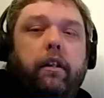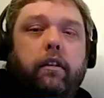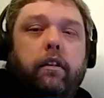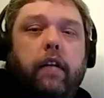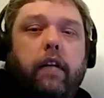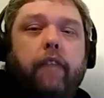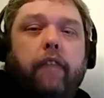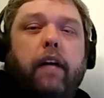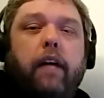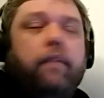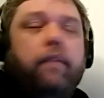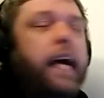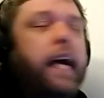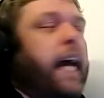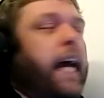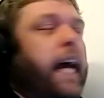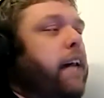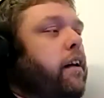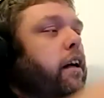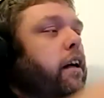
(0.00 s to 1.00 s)
I've, I've
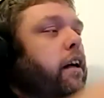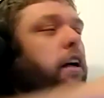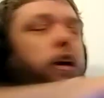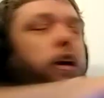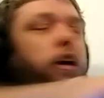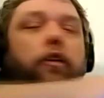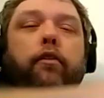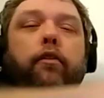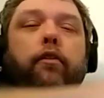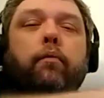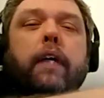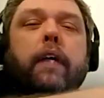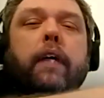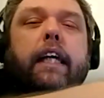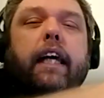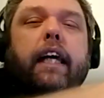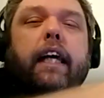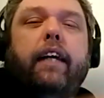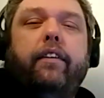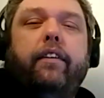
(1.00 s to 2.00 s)
had three
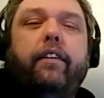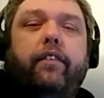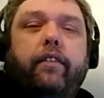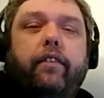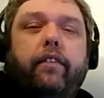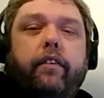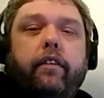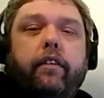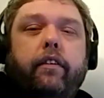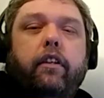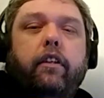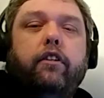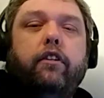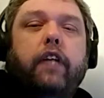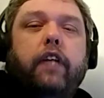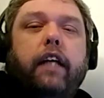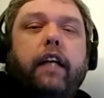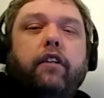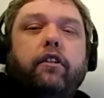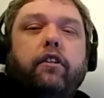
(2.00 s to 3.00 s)
kids. You
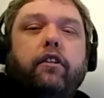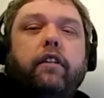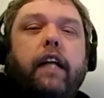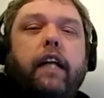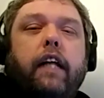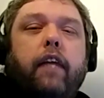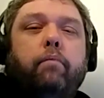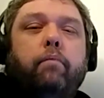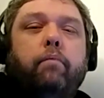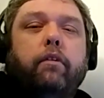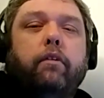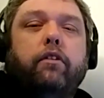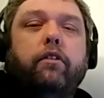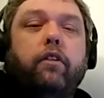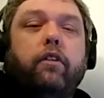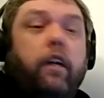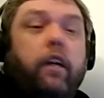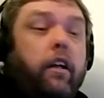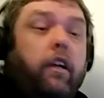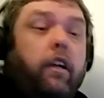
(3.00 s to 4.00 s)
change their diapers, and
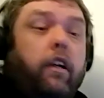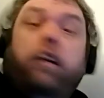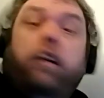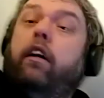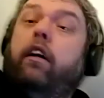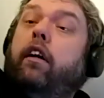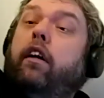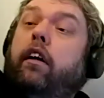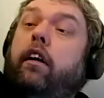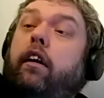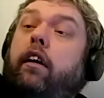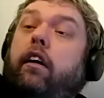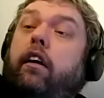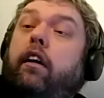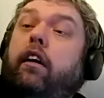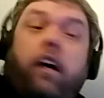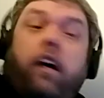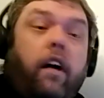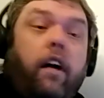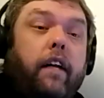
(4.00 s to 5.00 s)
you're like,
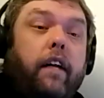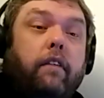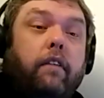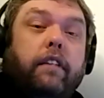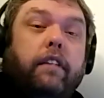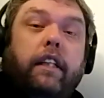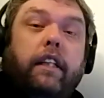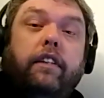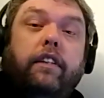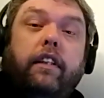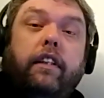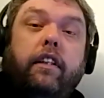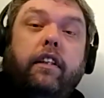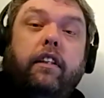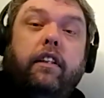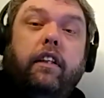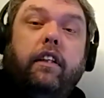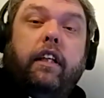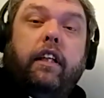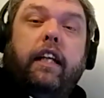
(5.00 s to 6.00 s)
oh, that was easy and
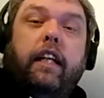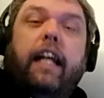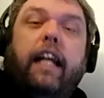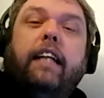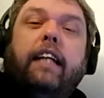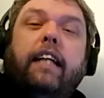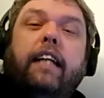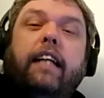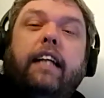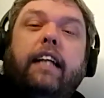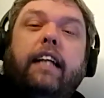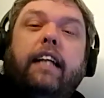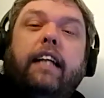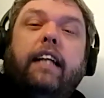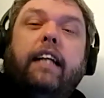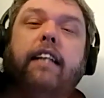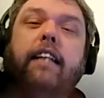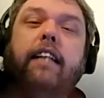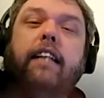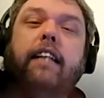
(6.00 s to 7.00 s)
clean. It's on your
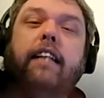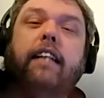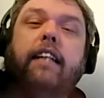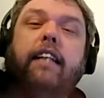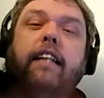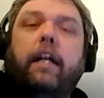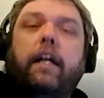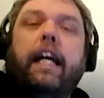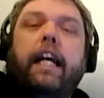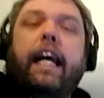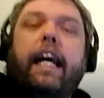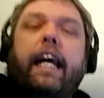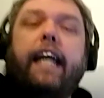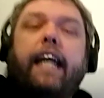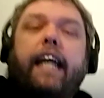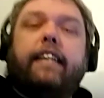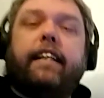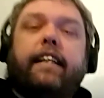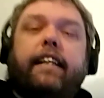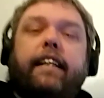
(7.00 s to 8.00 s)
fingers, dude.
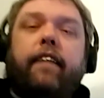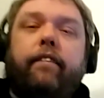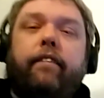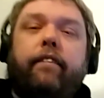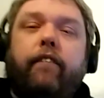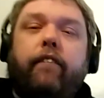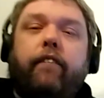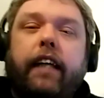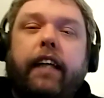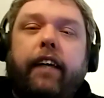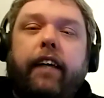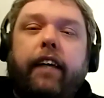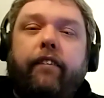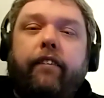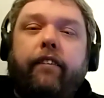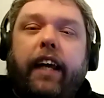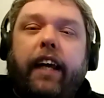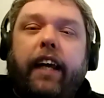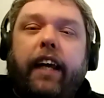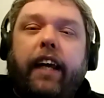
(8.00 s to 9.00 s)
It's like a fucking
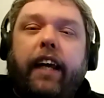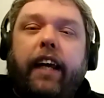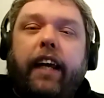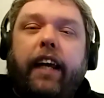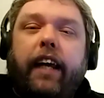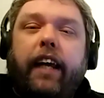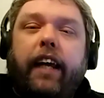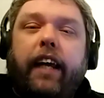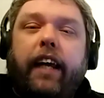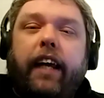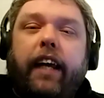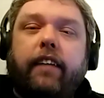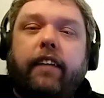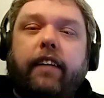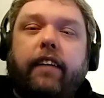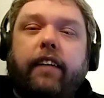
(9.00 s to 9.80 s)
phantom, you Like disappear.